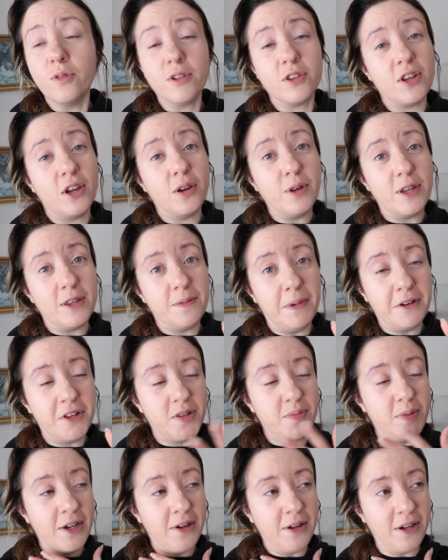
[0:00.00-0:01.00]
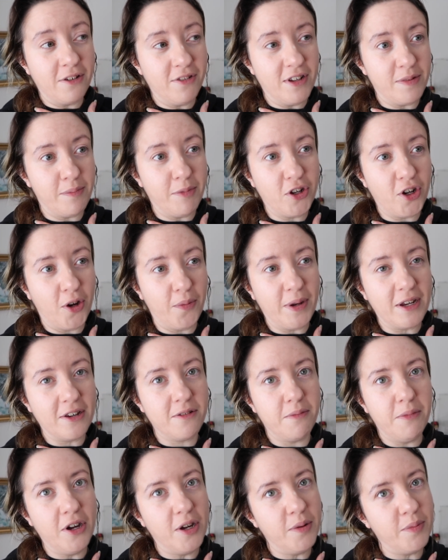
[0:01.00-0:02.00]
Also, we're supposed to be going Christmas
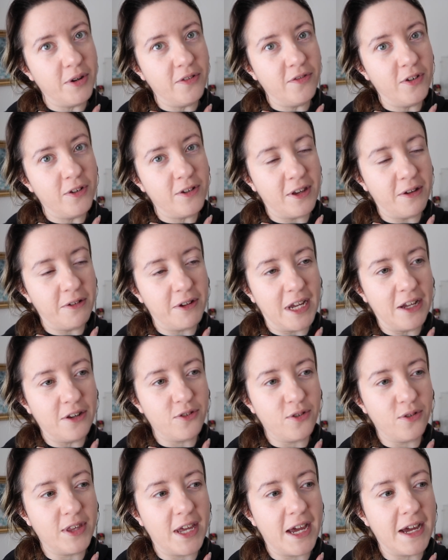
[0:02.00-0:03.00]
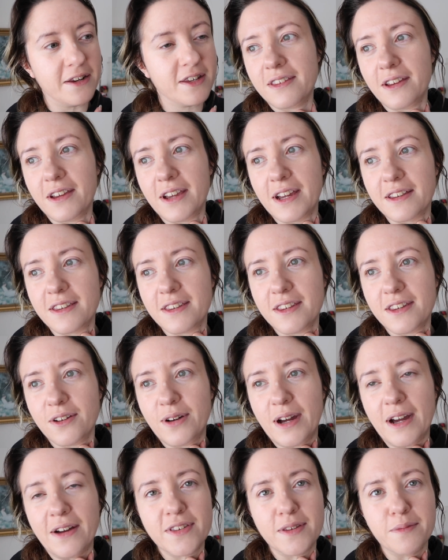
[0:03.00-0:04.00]
shopping tomorrow, but I've also cancelled that. So, yes,
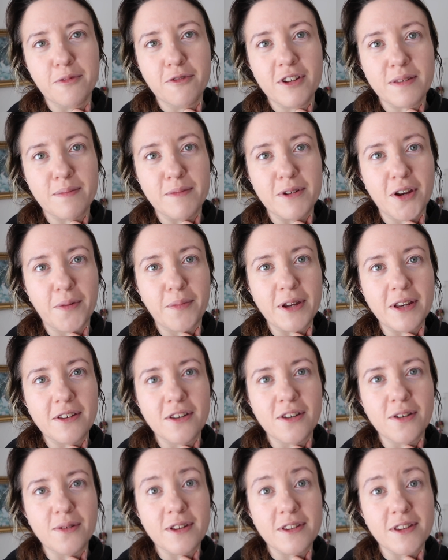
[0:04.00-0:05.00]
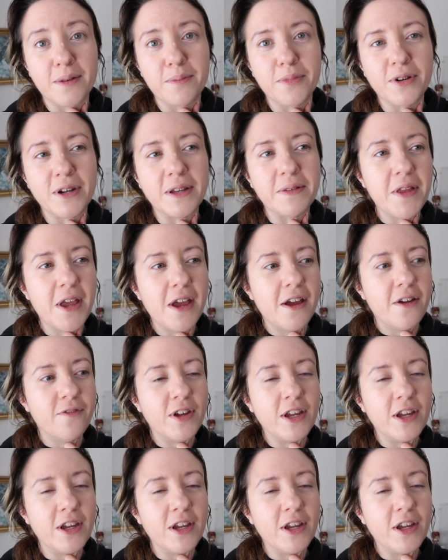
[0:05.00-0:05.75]
still have some Christmas shopping to do at some point.